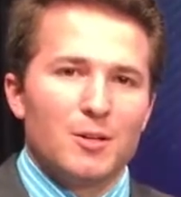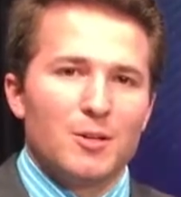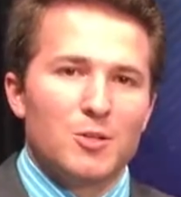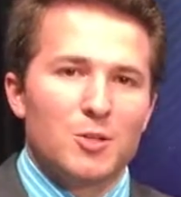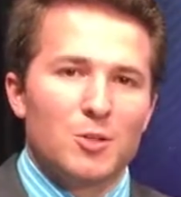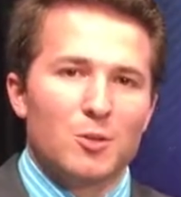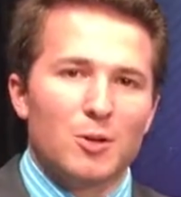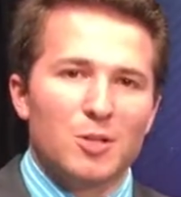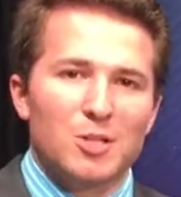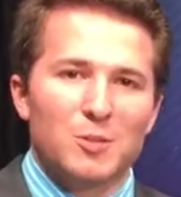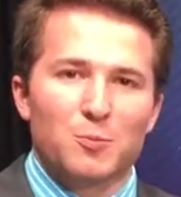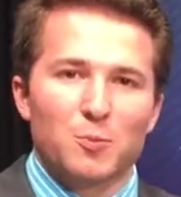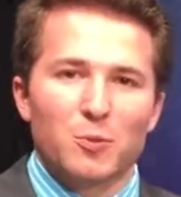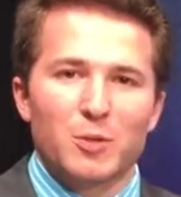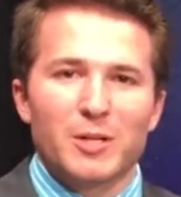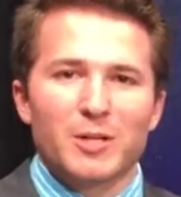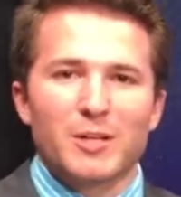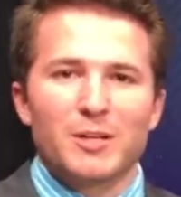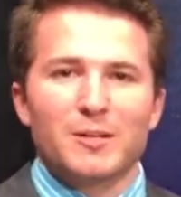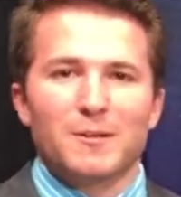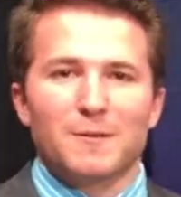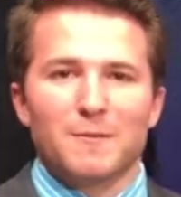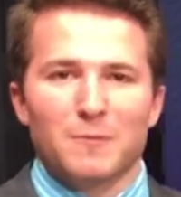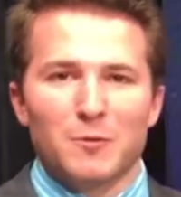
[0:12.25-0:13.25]
So let's
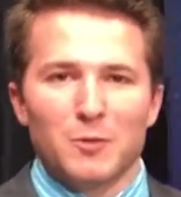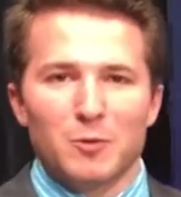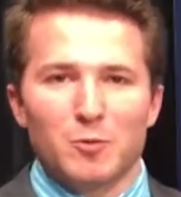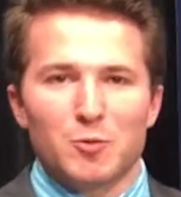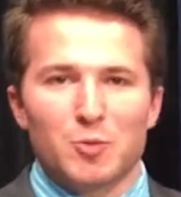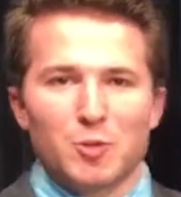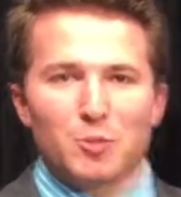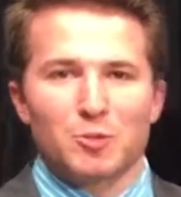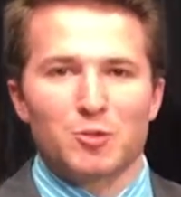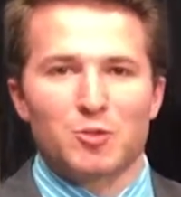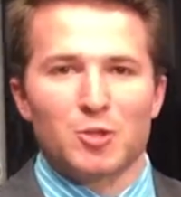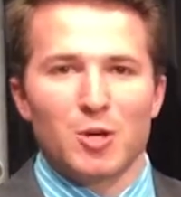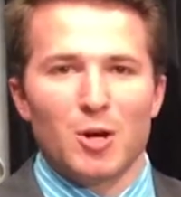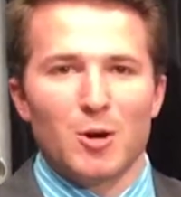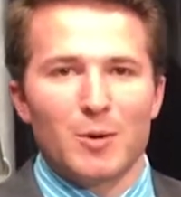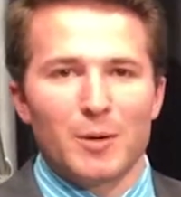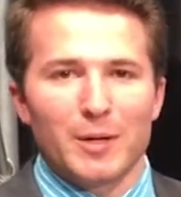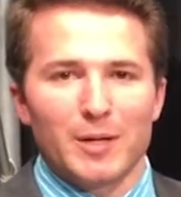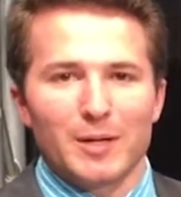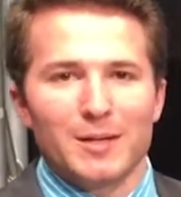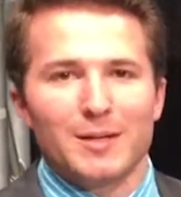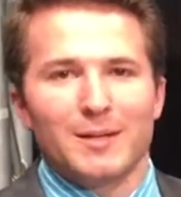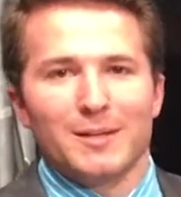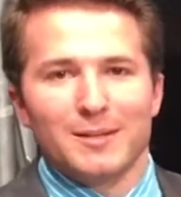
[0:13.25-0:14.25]
bring in Future
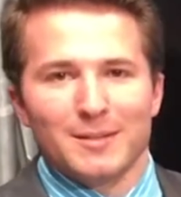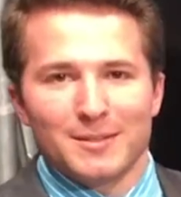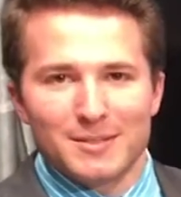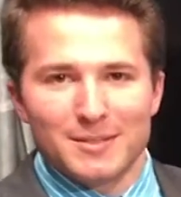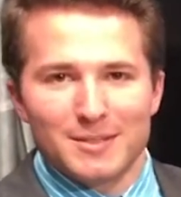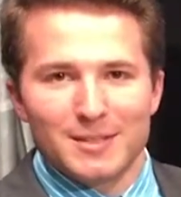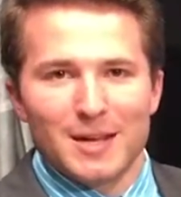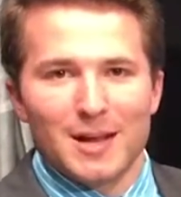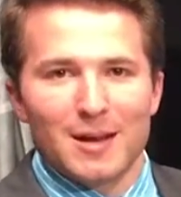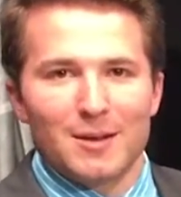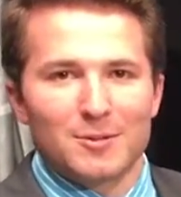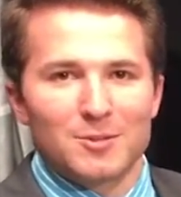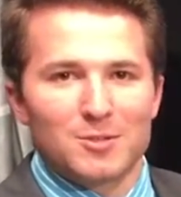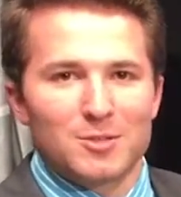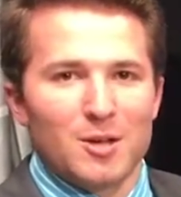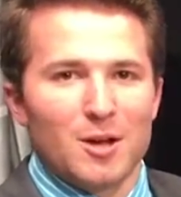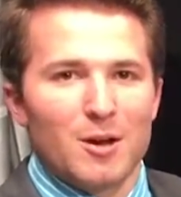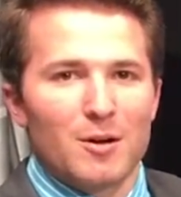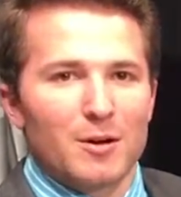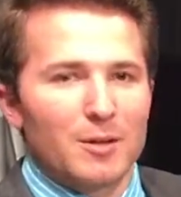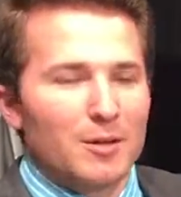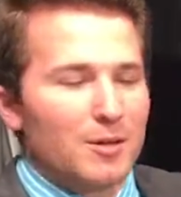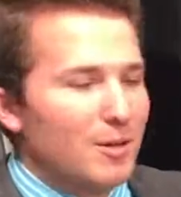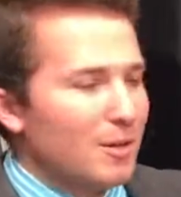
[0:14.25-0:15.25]
Joey, see how it's
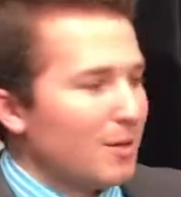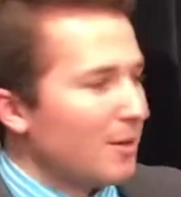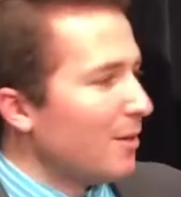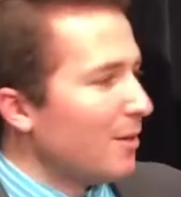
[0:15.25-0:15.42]
going.